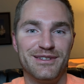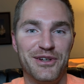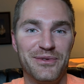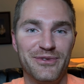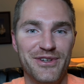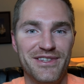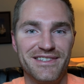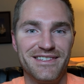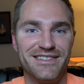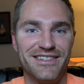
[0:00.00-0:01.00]
Hopefully
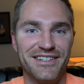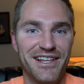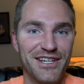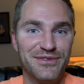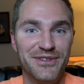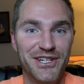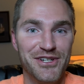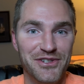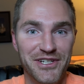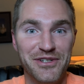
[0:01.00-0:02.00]
this is the last video
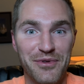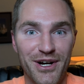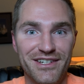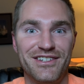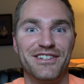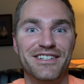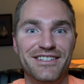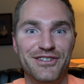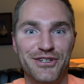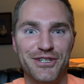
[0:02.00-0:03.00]
you need to watch in
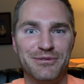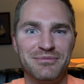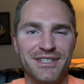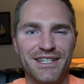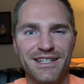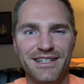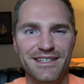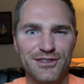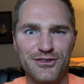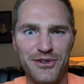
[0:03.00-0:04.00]
your
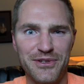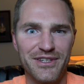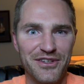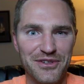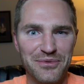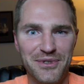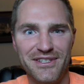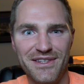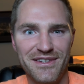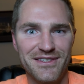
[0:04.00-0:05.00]
installing the
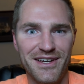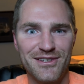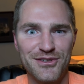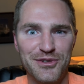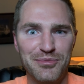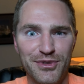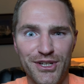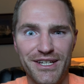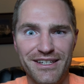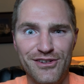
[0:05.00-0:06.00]
resynthesizer
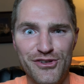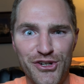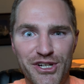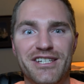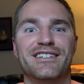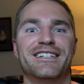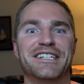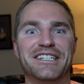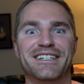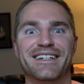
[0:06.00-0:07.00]
plugin journey,
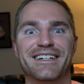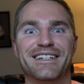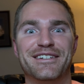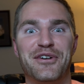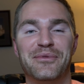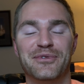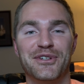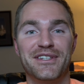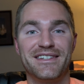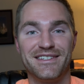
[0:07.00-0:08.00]
and
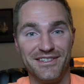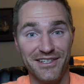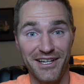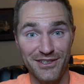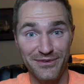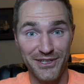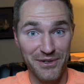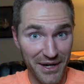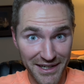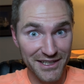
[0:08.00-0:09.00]
hopefully this is the last video
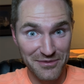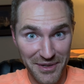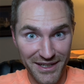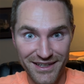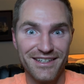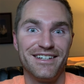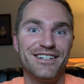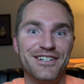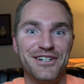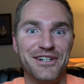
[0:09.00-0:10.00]
I need to make
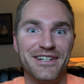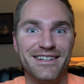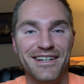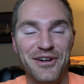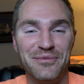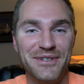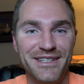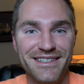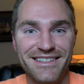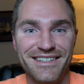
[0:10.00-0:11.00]
on
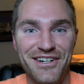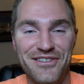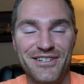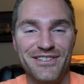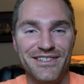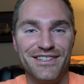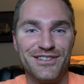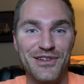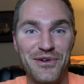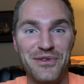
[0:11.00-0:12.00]
helping others
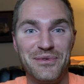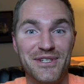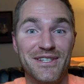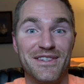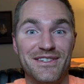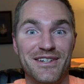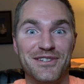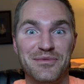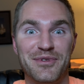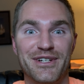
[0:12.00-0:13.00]
install the
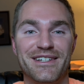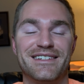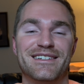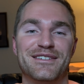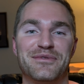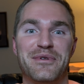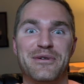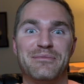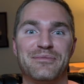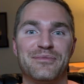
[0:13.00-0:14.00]
resynthesizer plugin as well.